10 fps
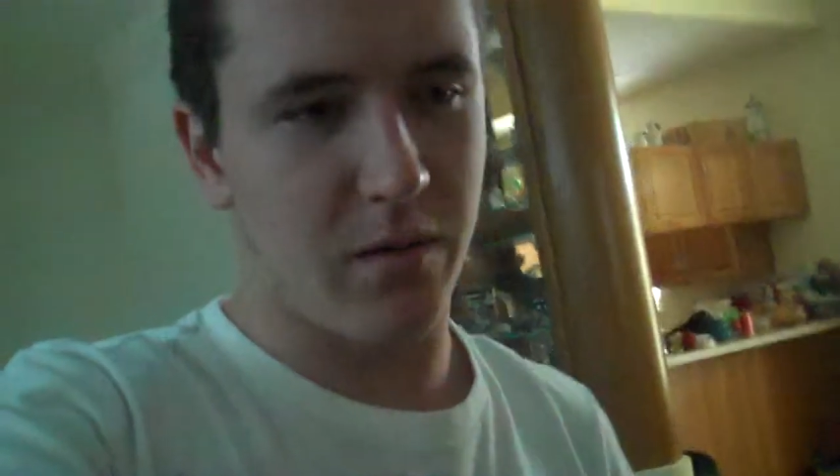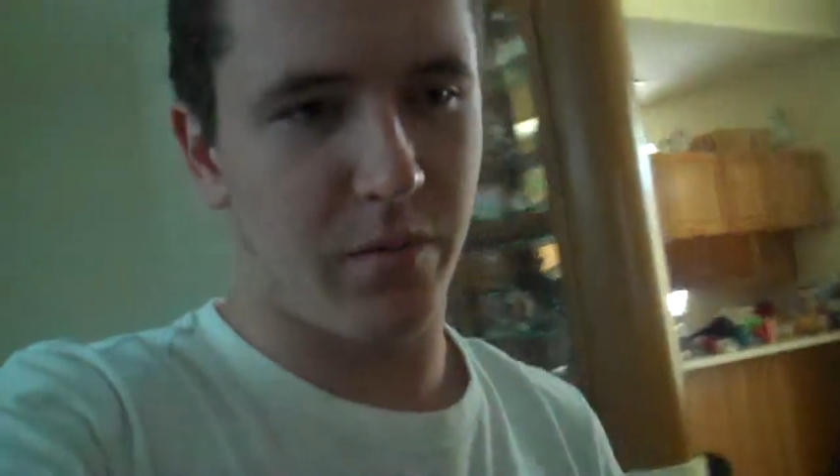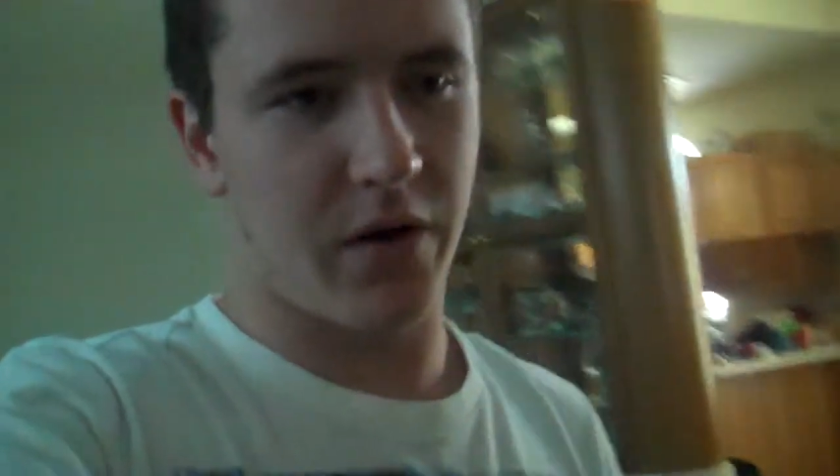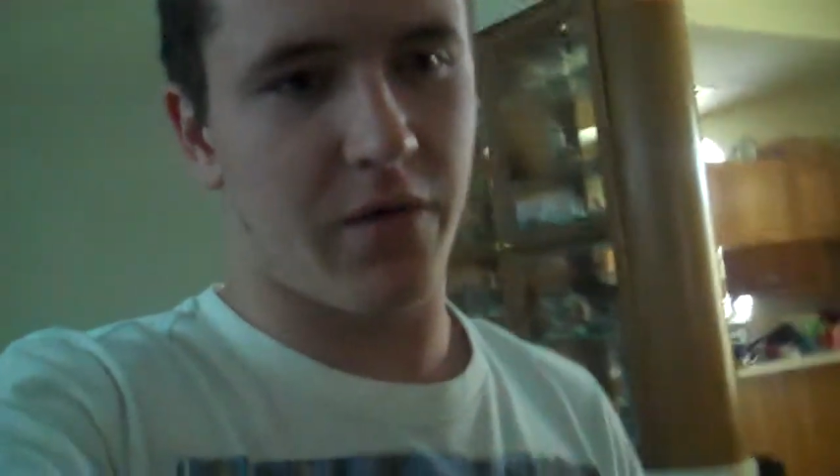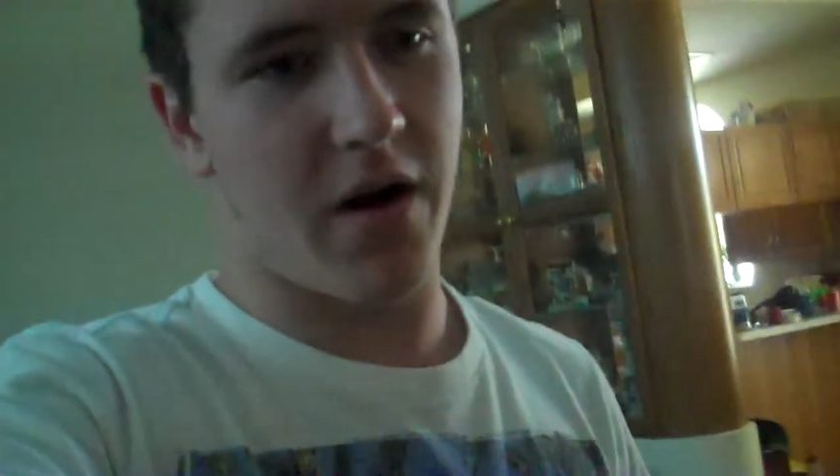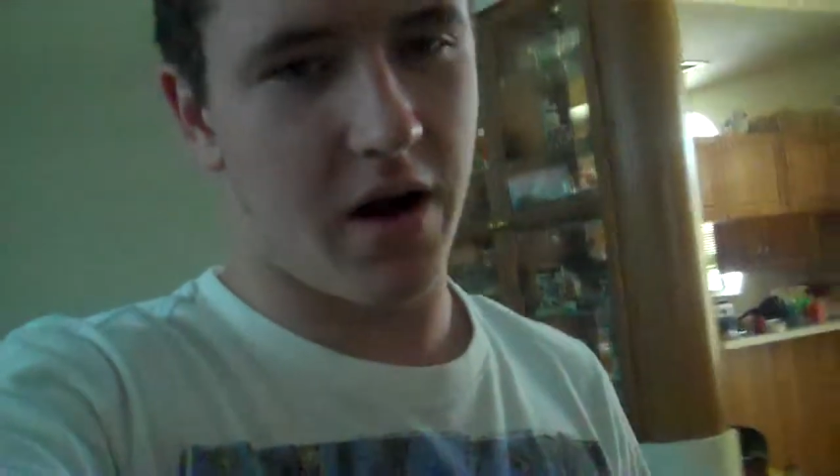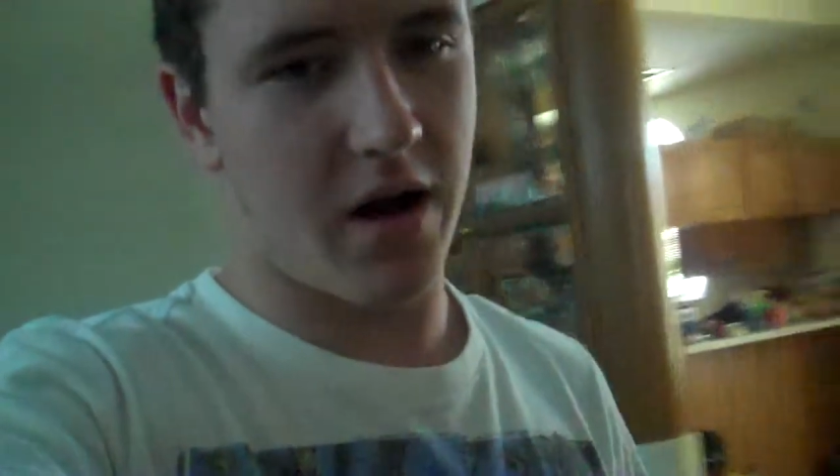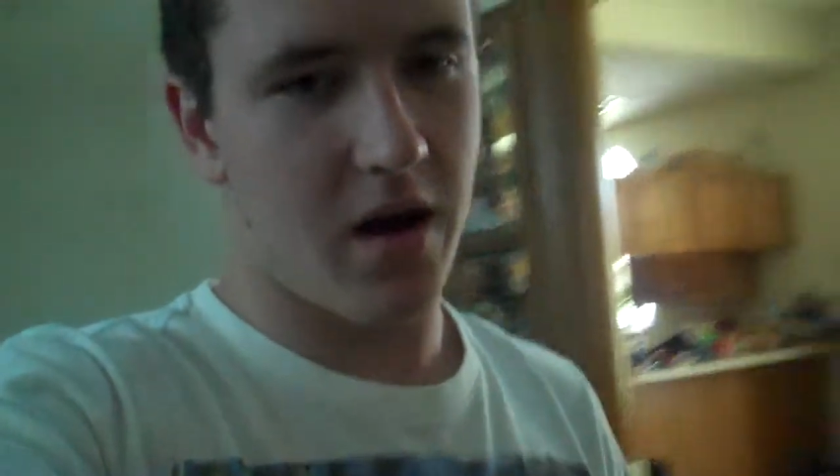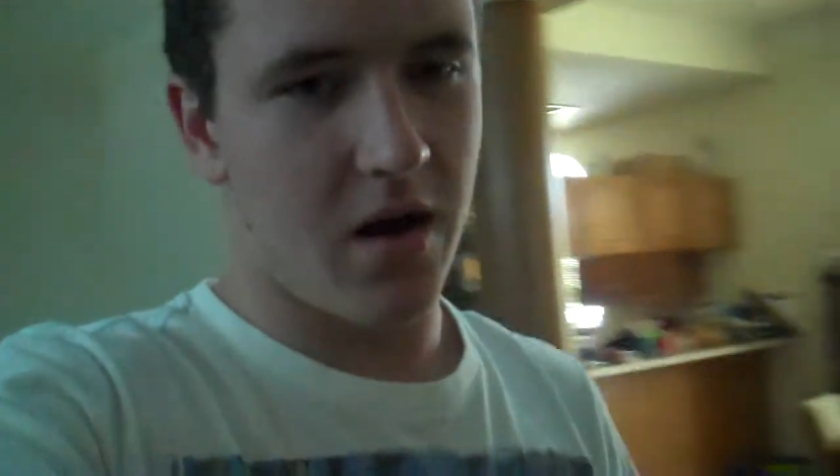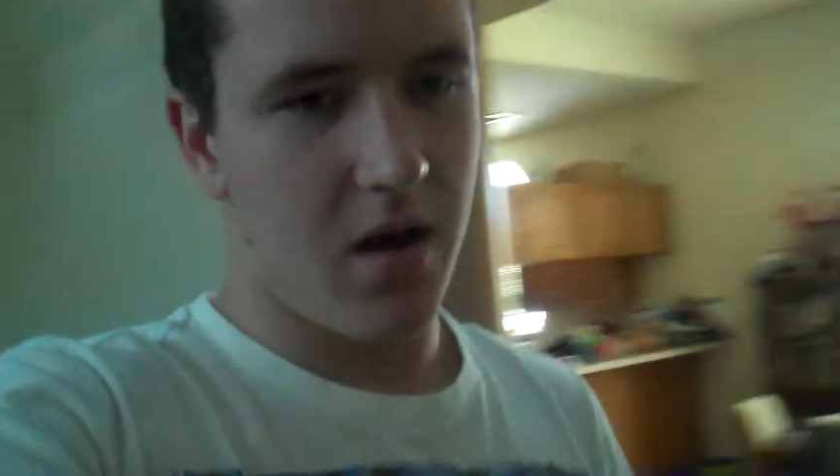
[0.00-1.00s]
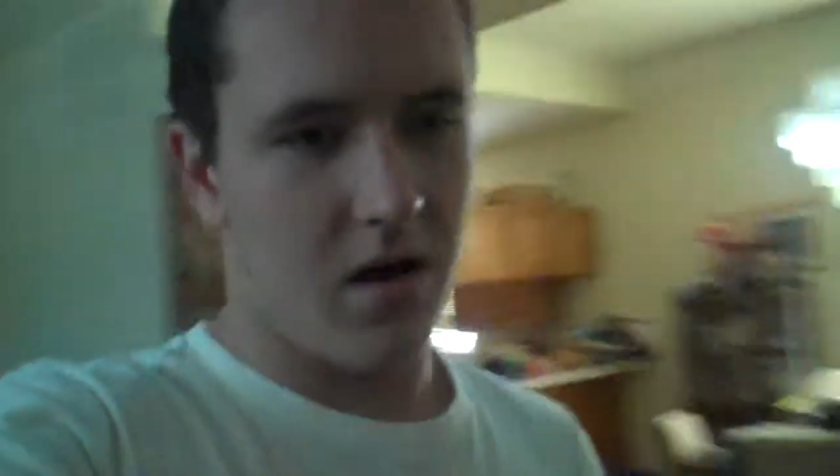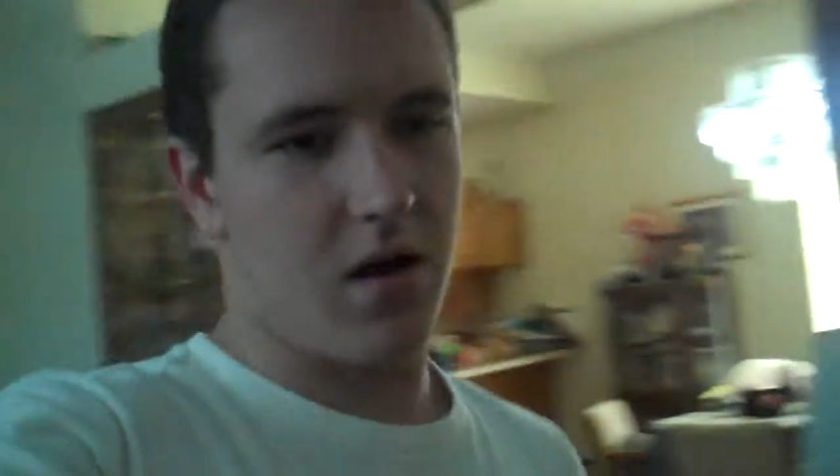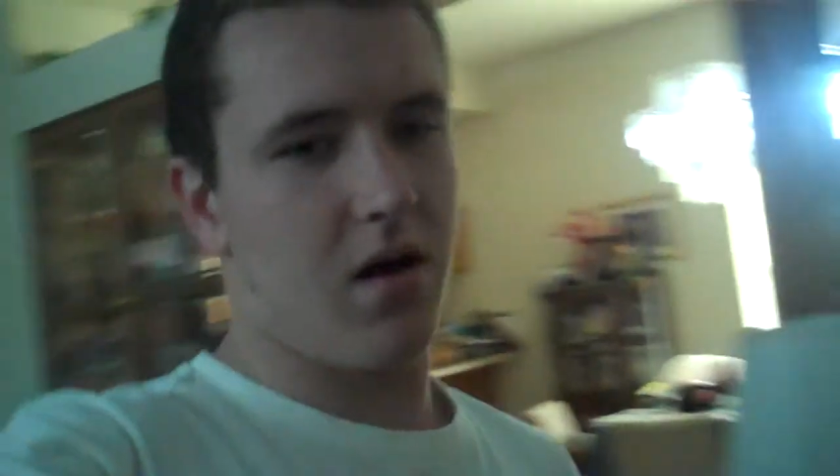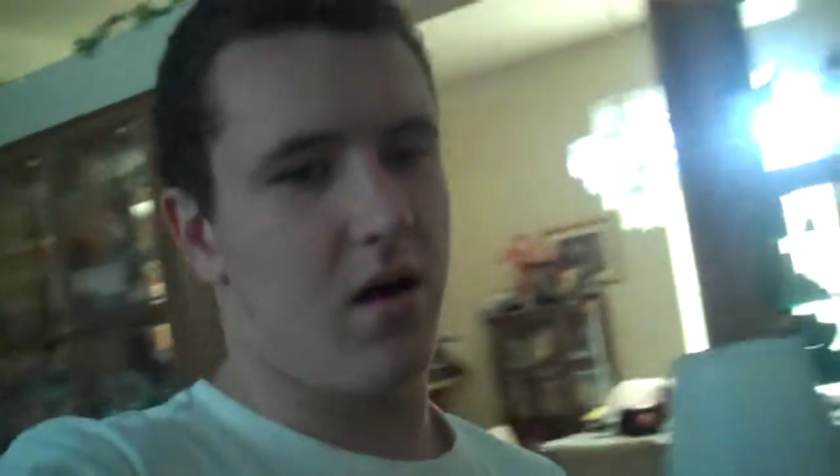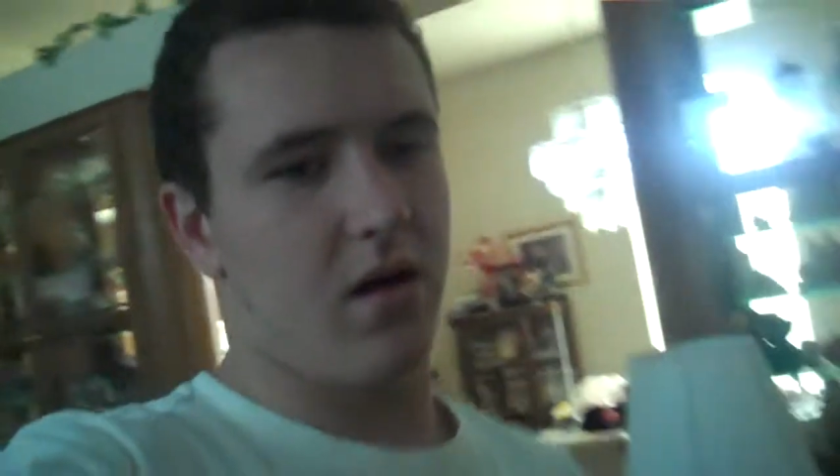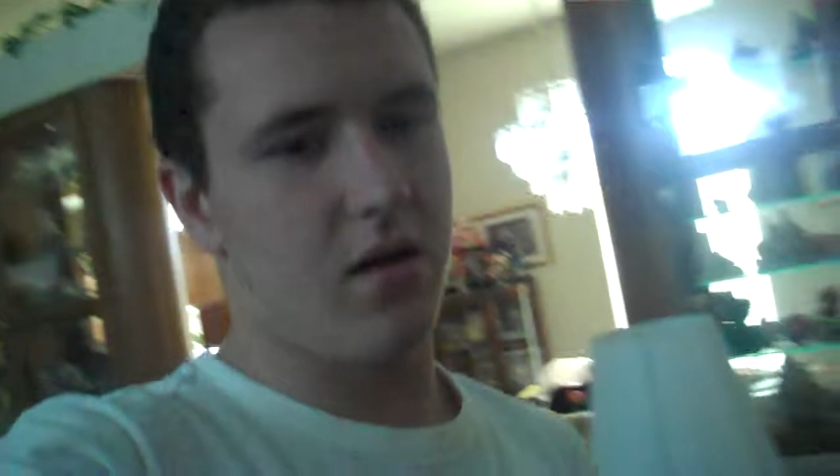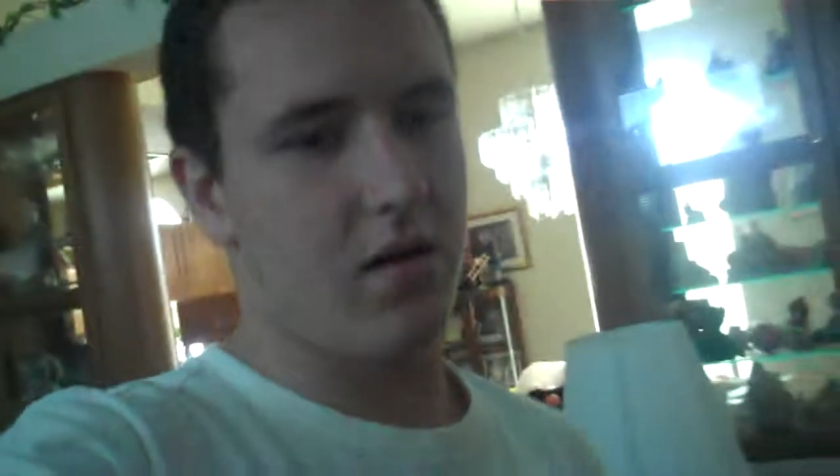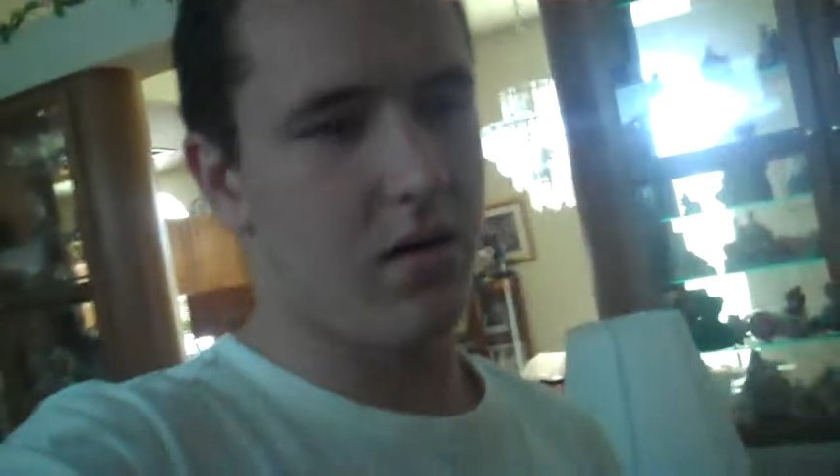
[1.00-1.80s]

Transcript: Double Vlog Friday, uh,